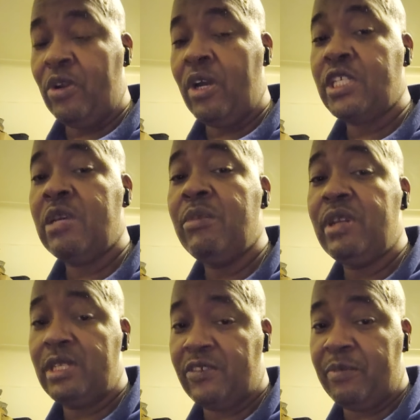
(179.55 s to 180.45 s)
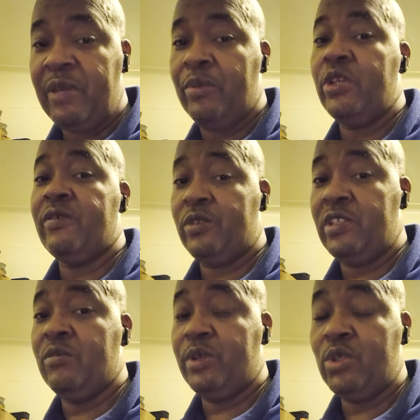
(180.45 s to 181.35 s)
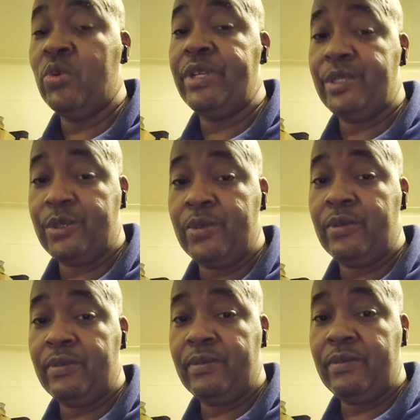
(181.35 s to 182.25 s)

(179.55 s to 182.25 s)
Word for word: large communities of people. You've you've been doing this too.